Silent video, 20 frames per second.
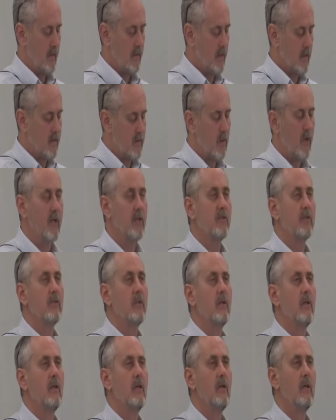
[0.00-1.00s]
the
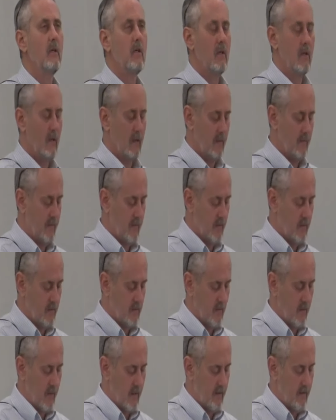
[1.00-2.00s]
treasure of His
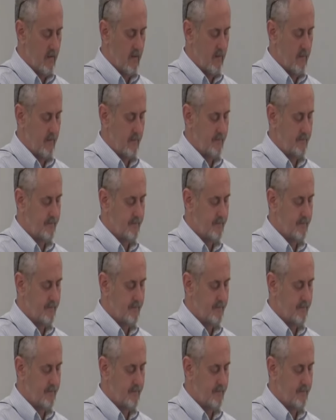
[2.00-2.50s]
grace.